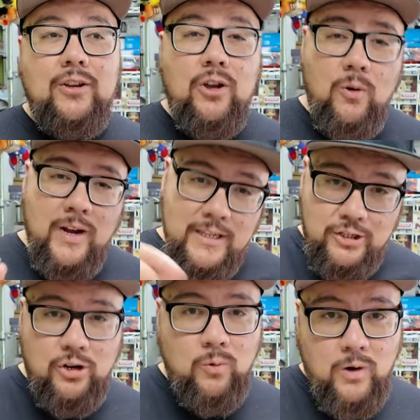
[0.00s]
you go
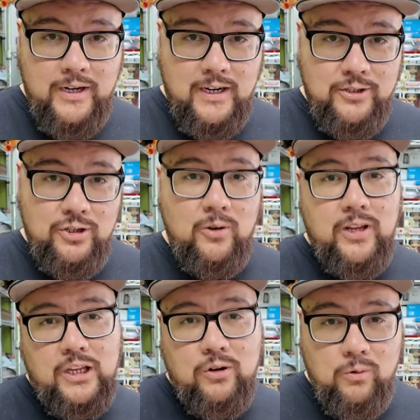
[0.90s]
into your Whatnot show
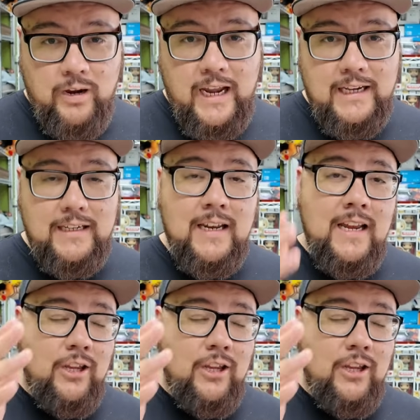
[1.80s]
that you created,